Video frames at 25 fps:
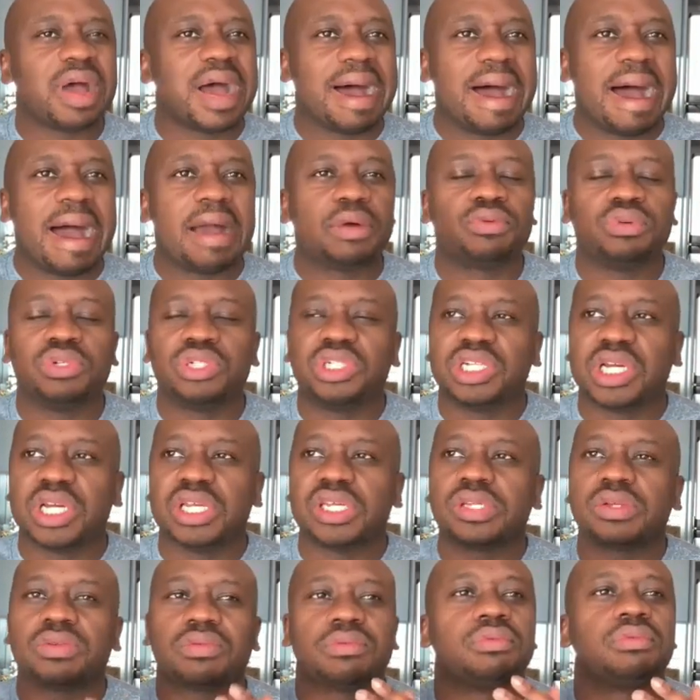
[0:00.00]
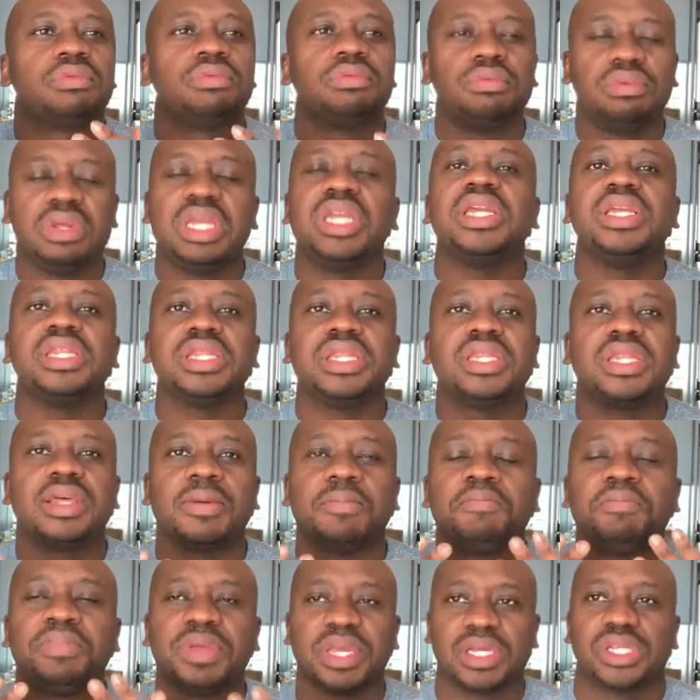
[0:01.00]
I could just read the
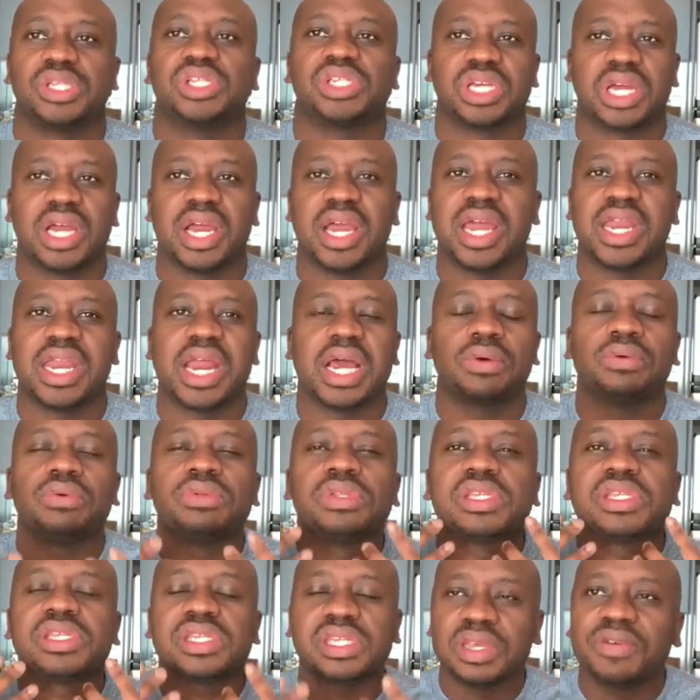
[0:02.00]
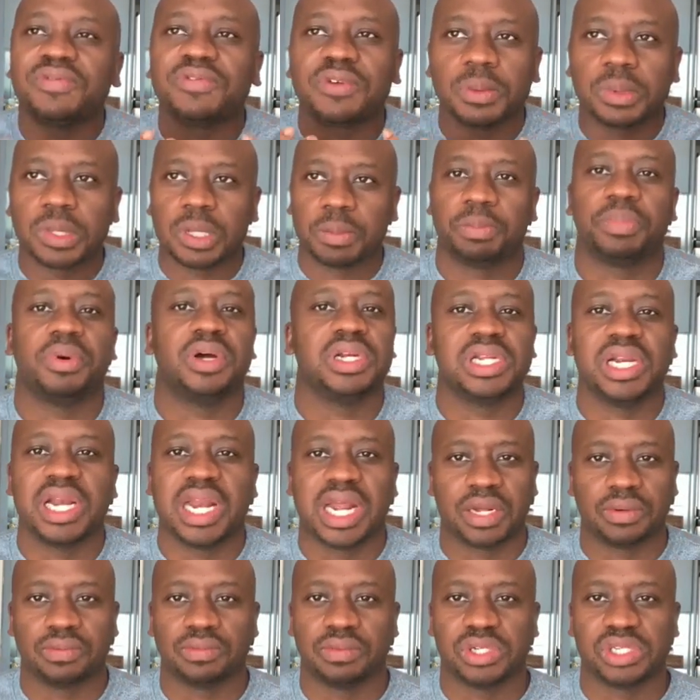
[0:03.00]
picture, and I could see from the body
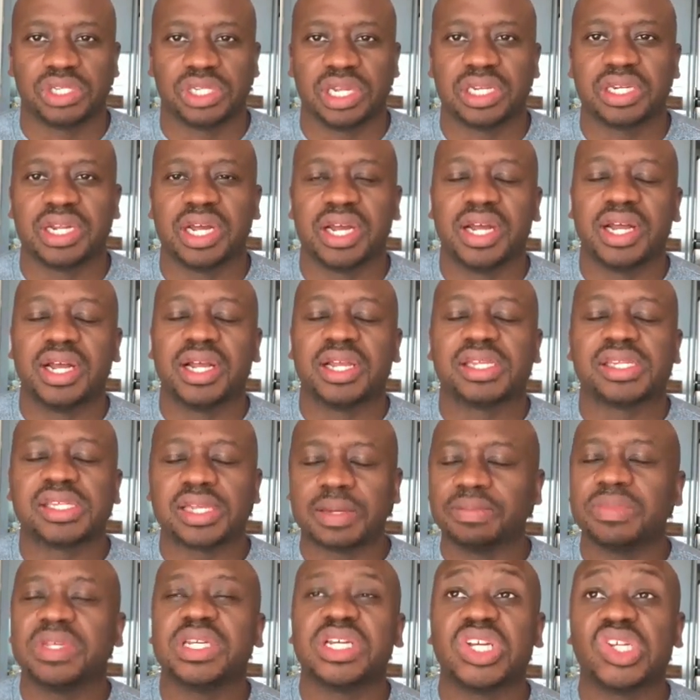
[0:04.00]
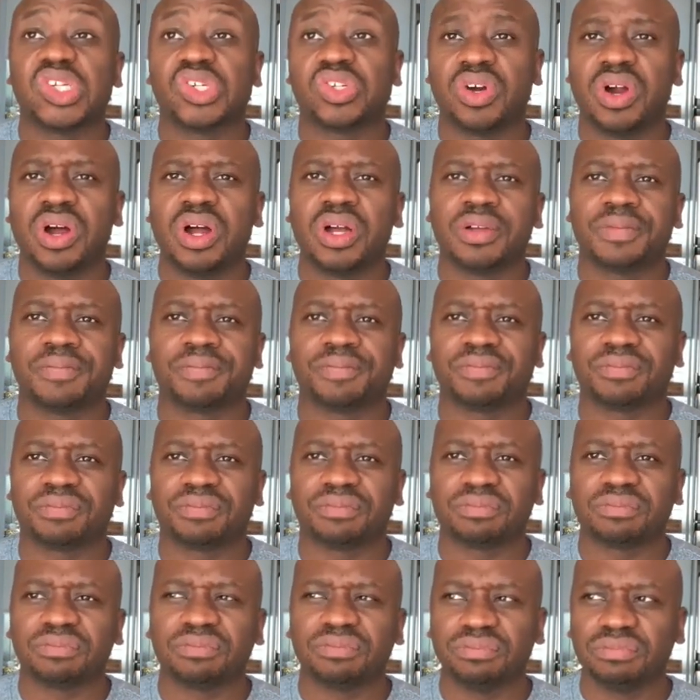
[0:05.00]
language that something is wrong.
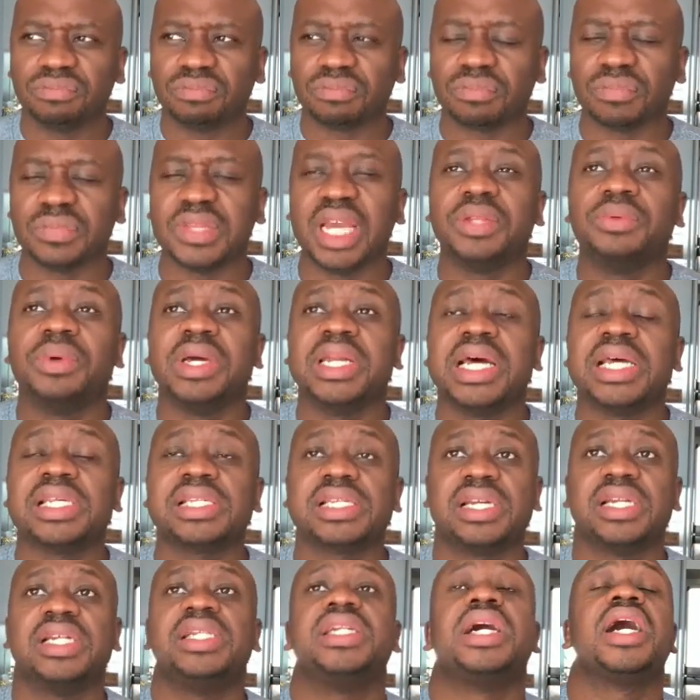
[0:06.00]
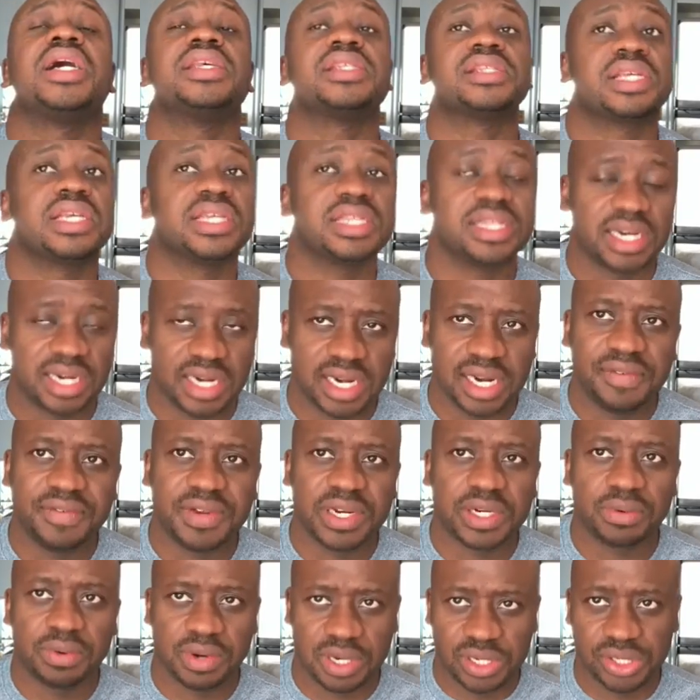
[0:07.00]
And when I started asking the
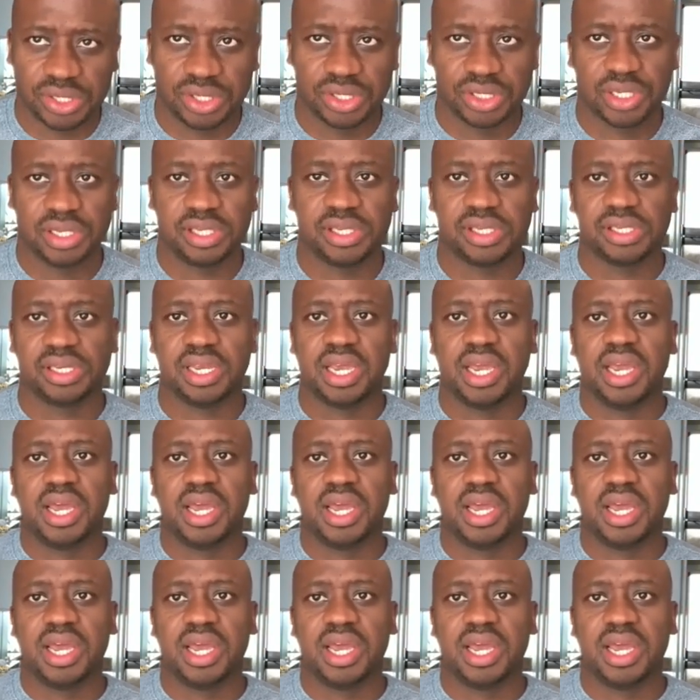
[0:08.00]
relevant questions,